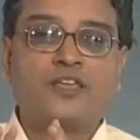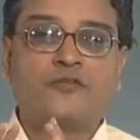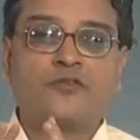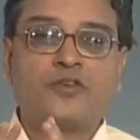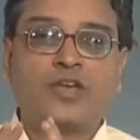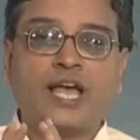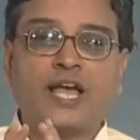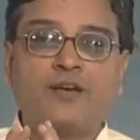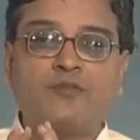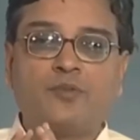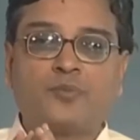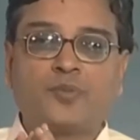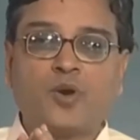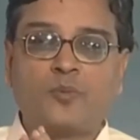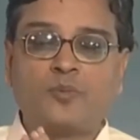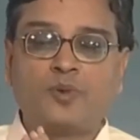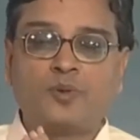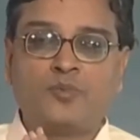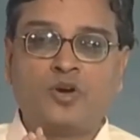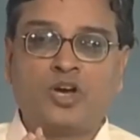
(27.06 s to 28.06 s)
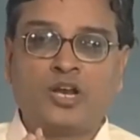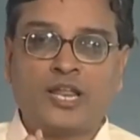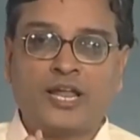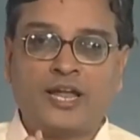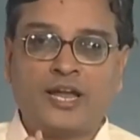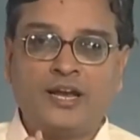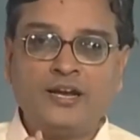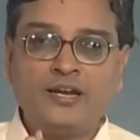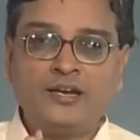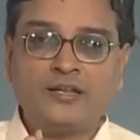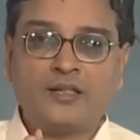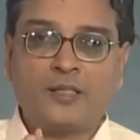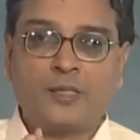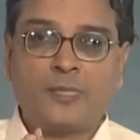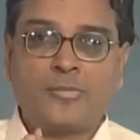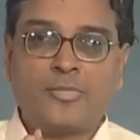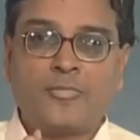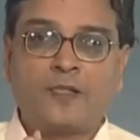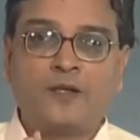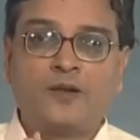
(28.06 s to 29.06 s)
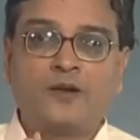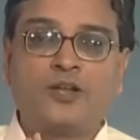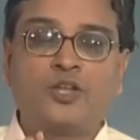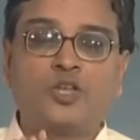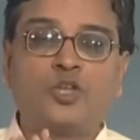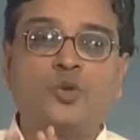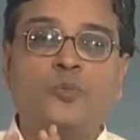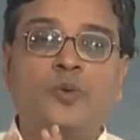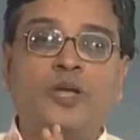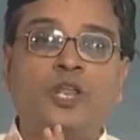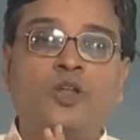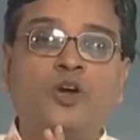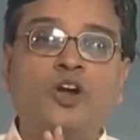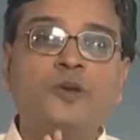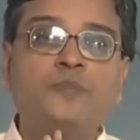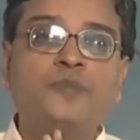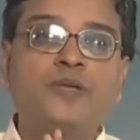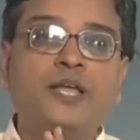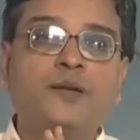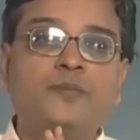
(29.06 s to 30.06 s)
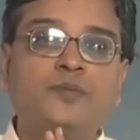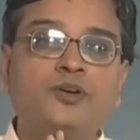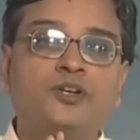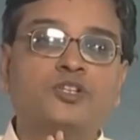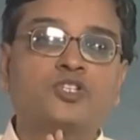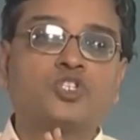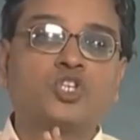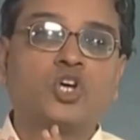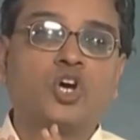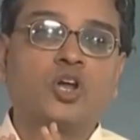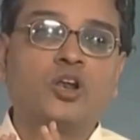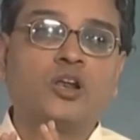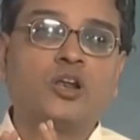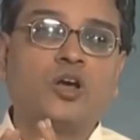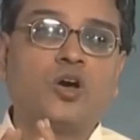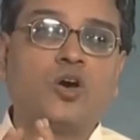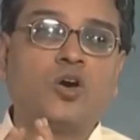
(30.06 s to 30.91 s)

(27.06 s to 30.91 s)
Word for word: if you have a problem on hand, you may not be able to solve